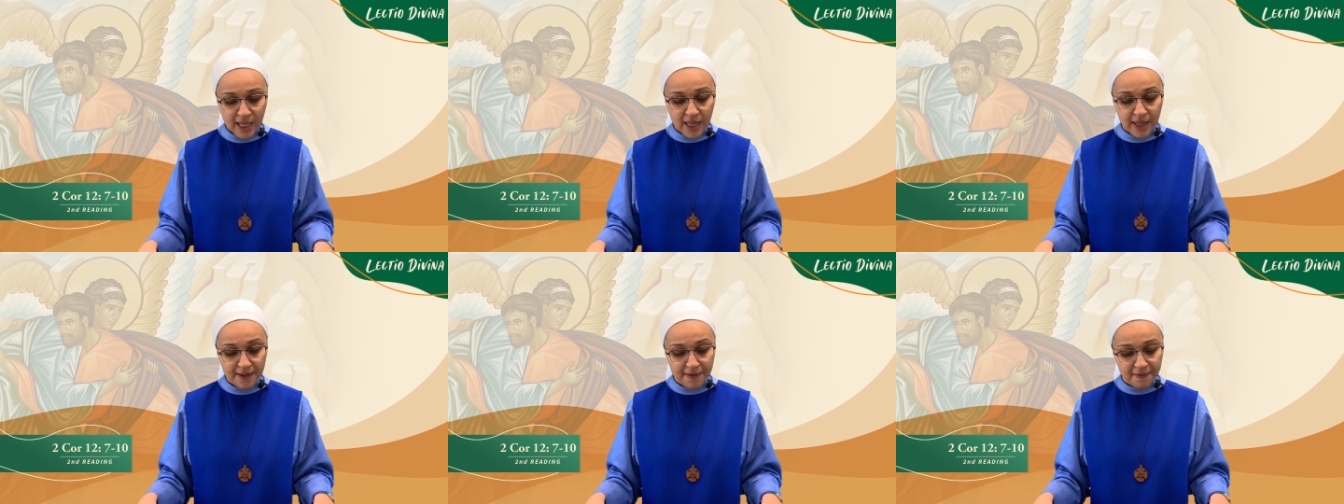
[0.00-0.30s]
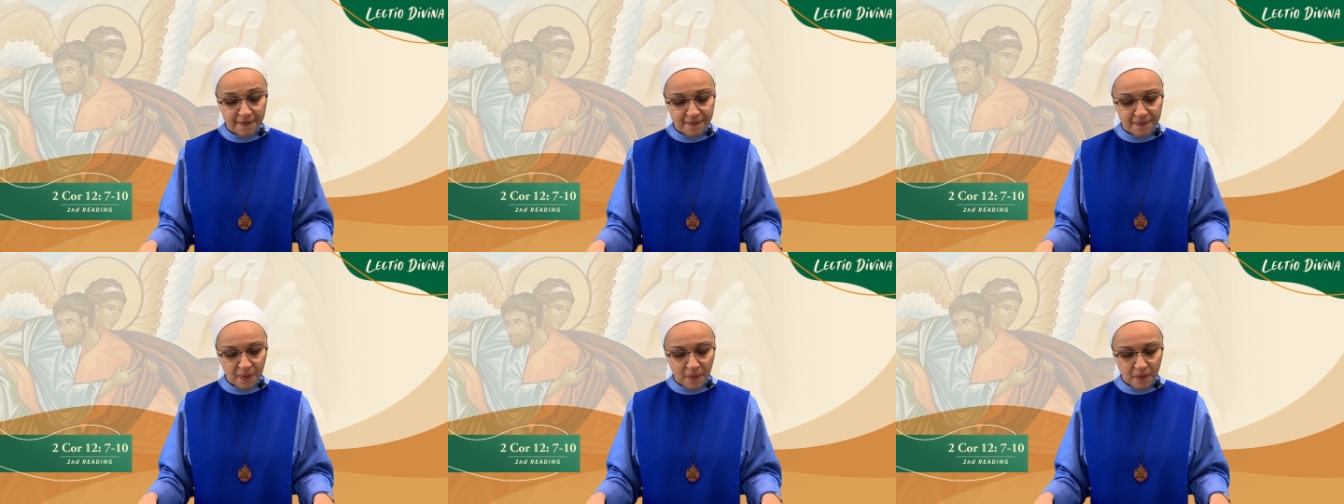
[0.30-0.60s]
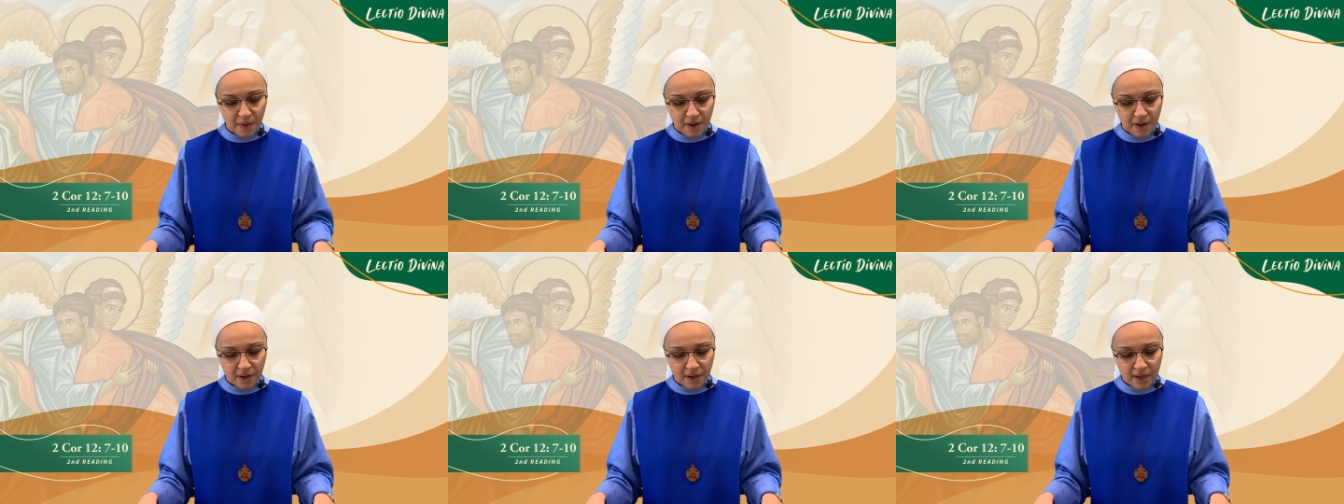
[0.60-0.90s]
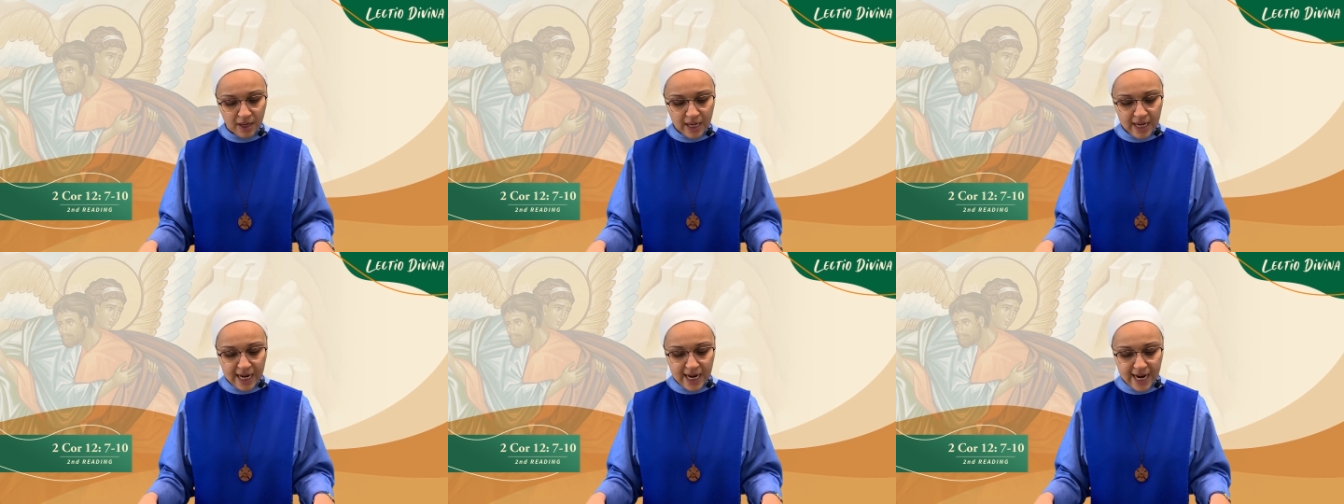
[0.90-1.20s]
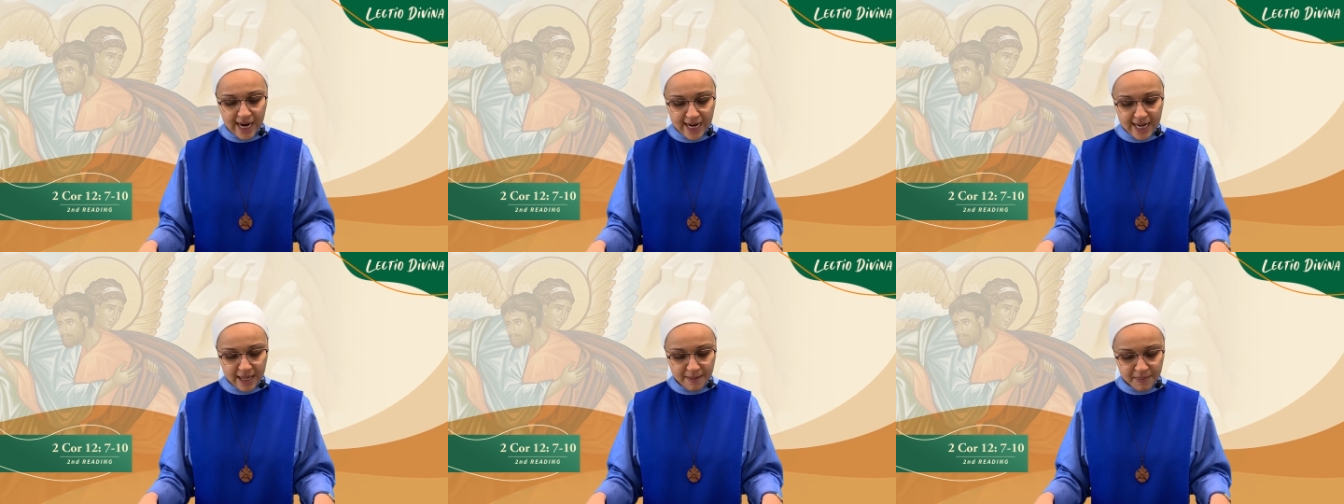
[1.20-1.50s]
Therefore,
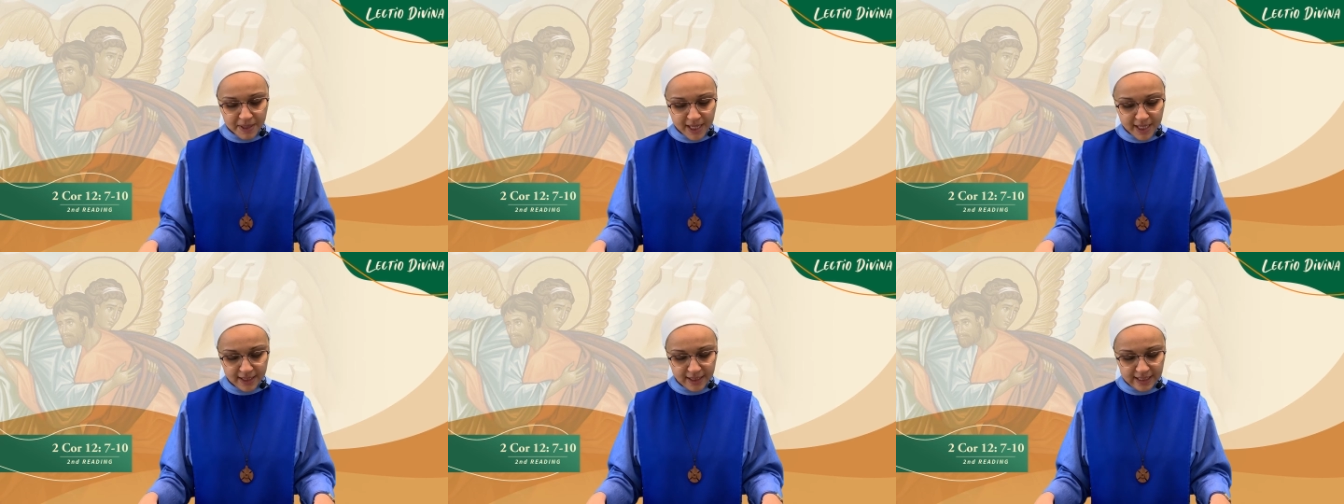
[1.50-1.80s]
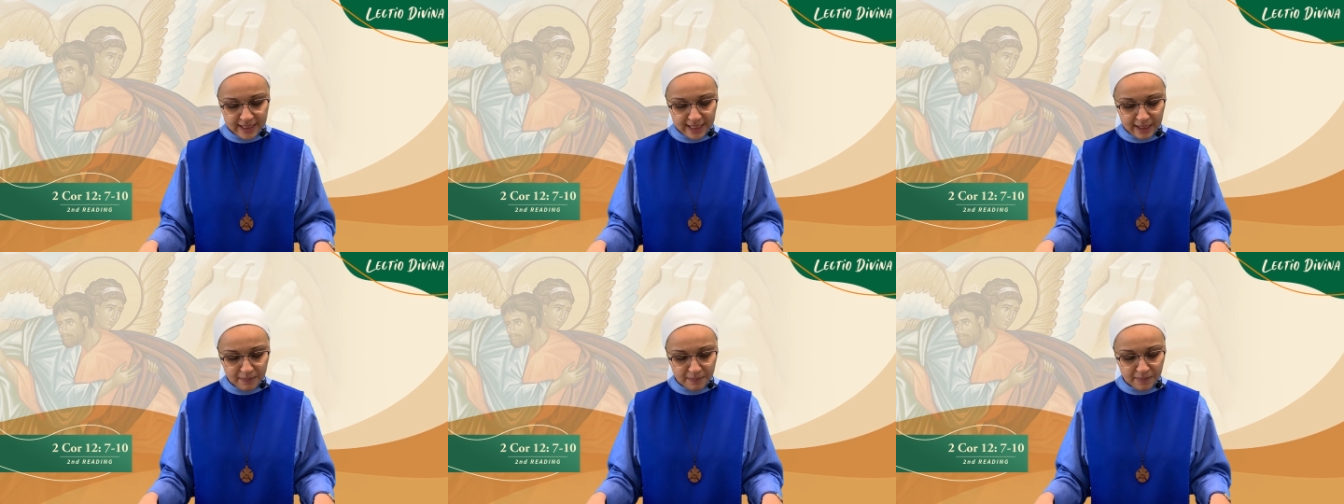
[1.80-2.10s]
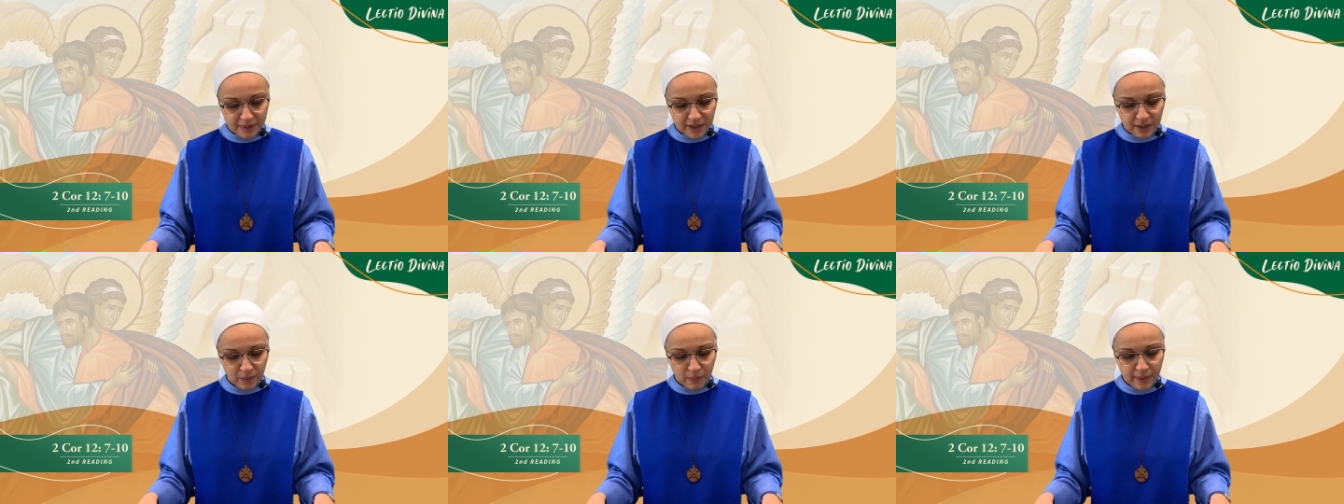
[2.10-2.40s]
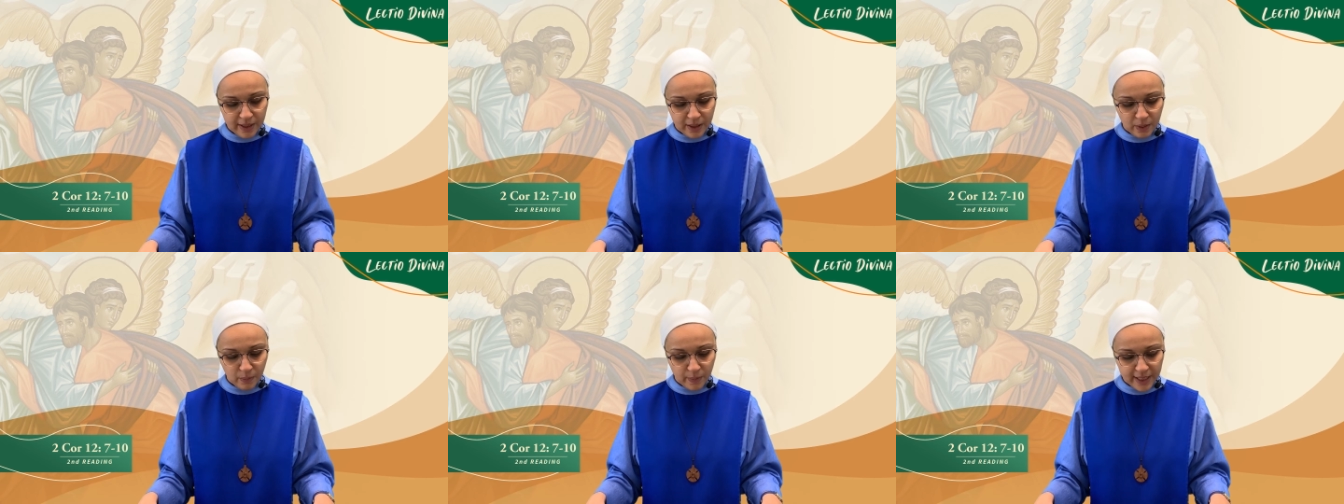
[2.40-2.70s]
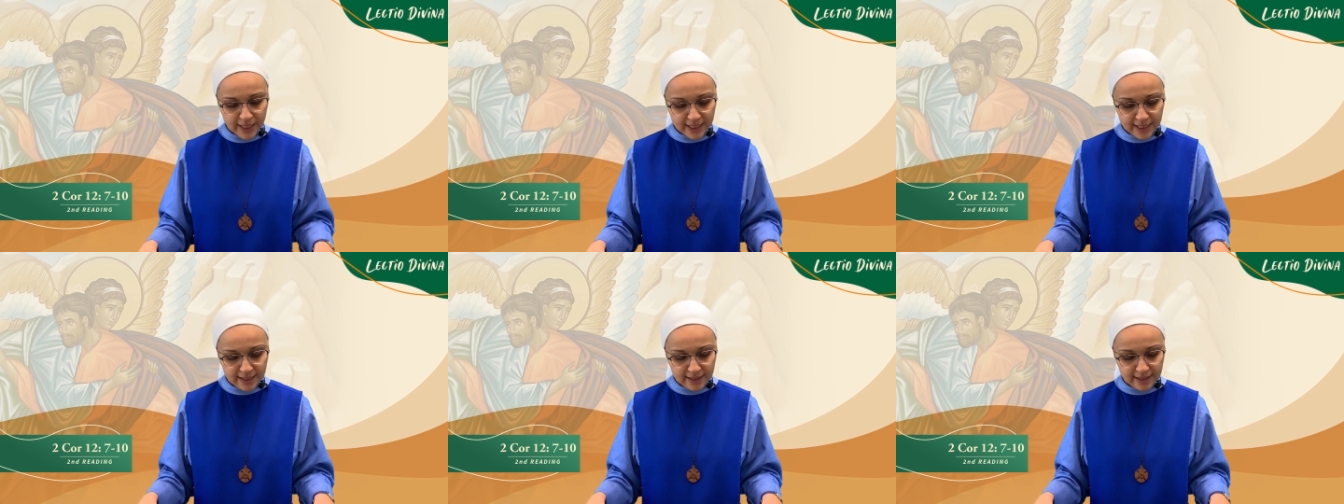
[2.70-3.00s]
I am content with
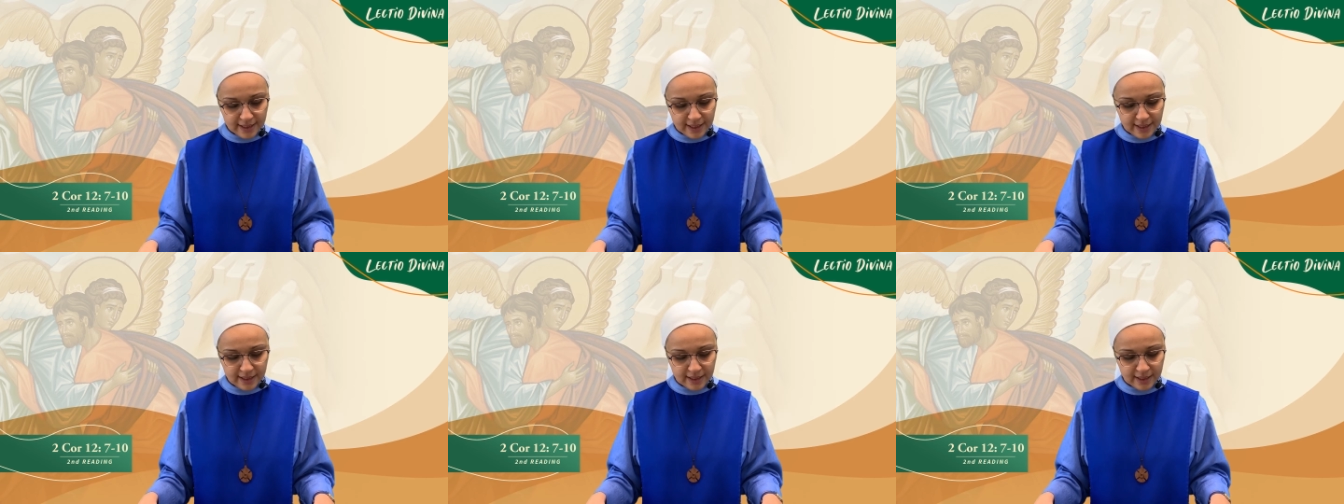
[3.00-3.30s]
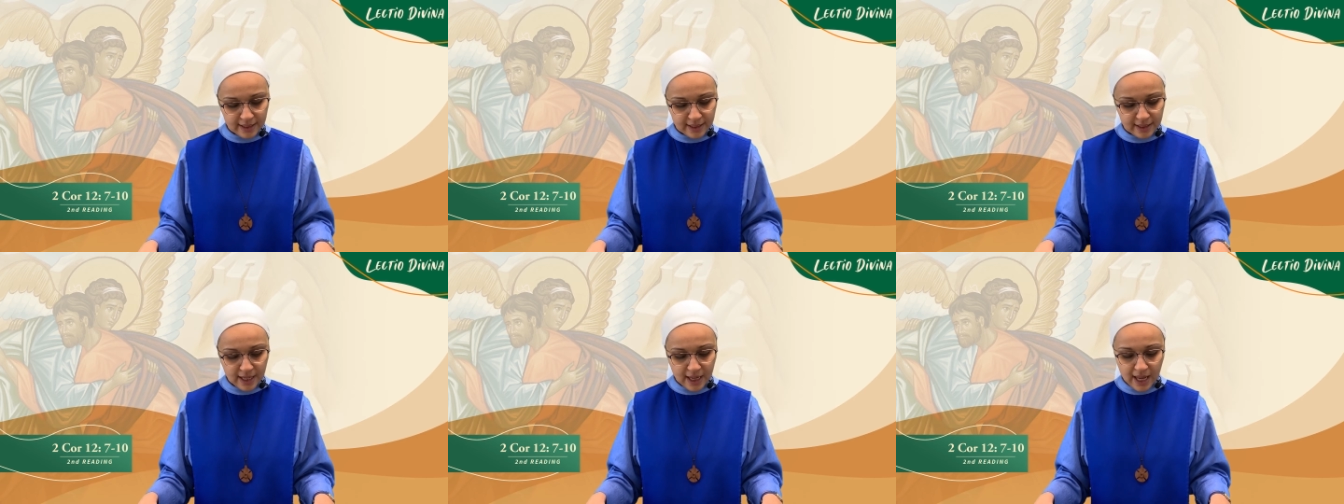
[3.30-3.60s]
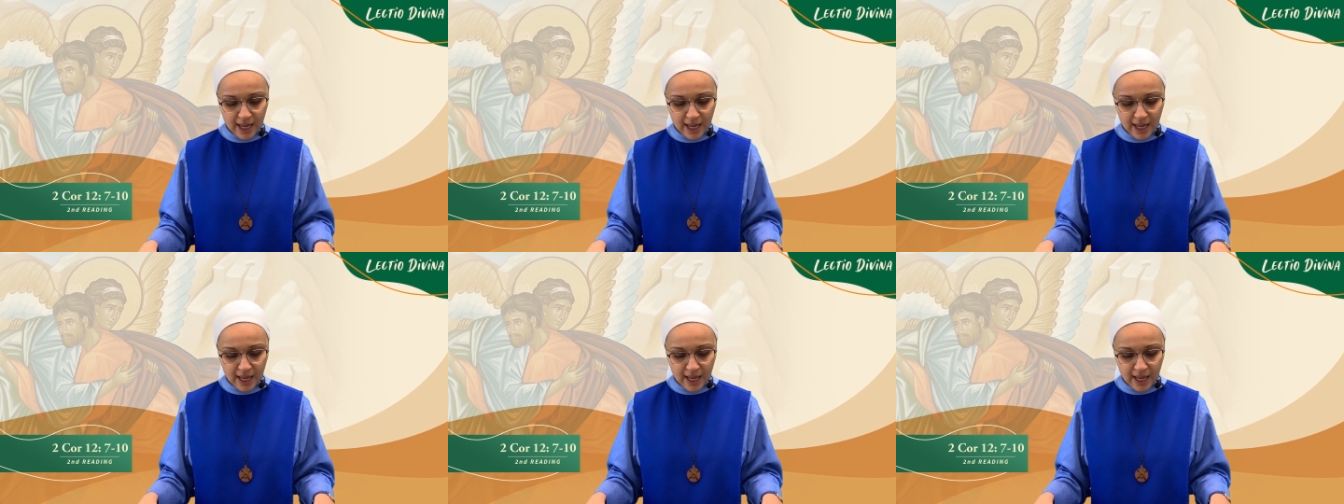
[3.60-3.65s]
weaknesses,